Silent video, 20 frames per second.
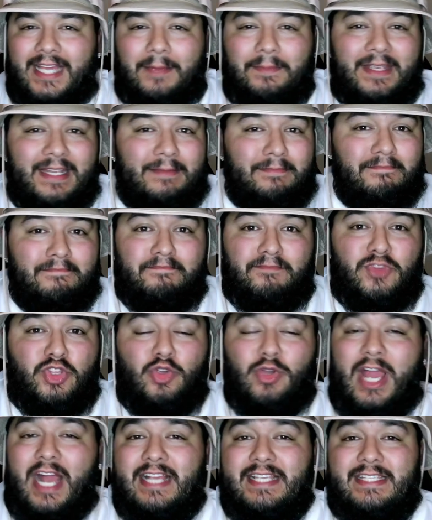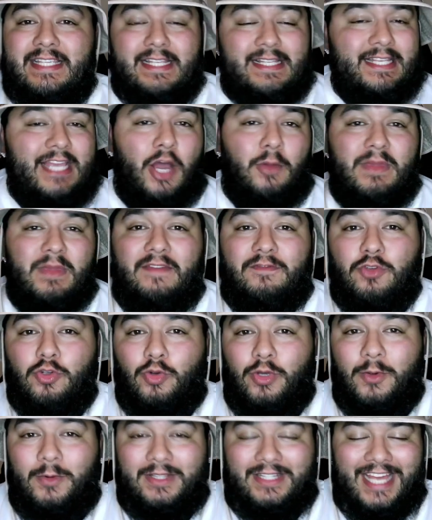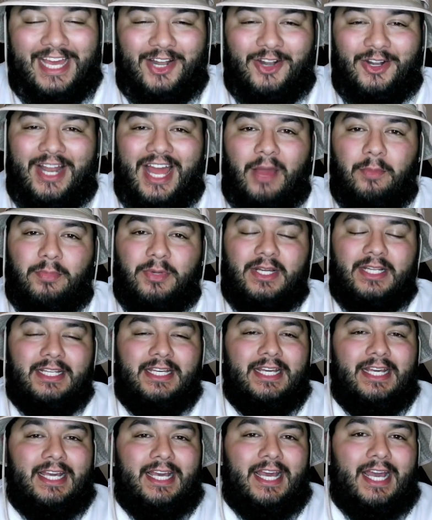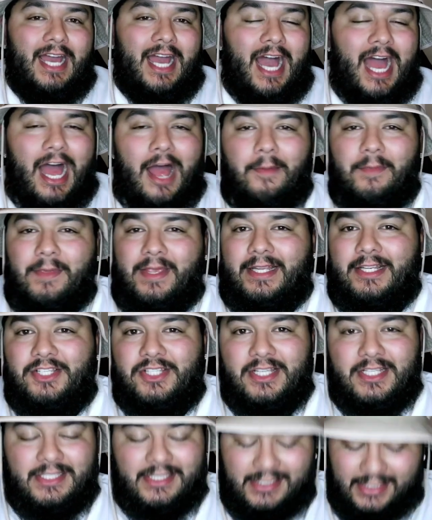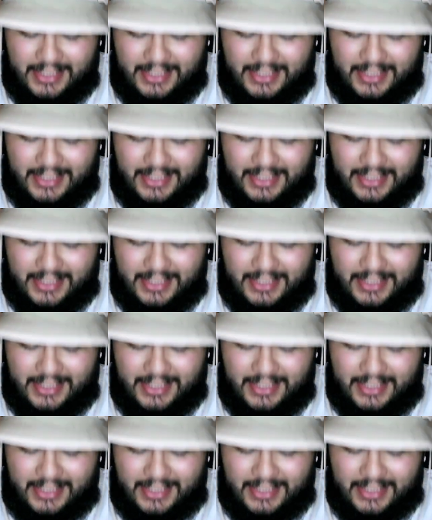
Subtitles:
I mean, you guys tell me if you agree with that or not, but I mean, just,